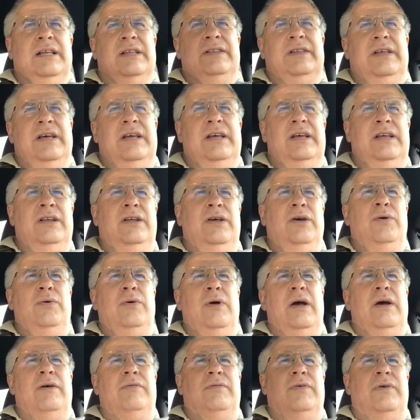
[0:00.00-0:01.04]
then
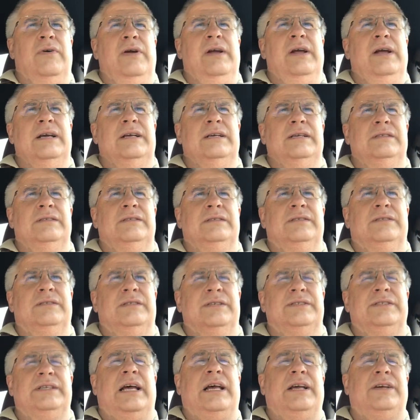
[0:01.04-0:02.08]
whoever his
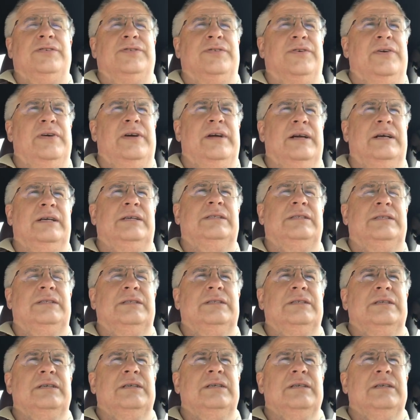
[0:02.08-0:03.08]
successor is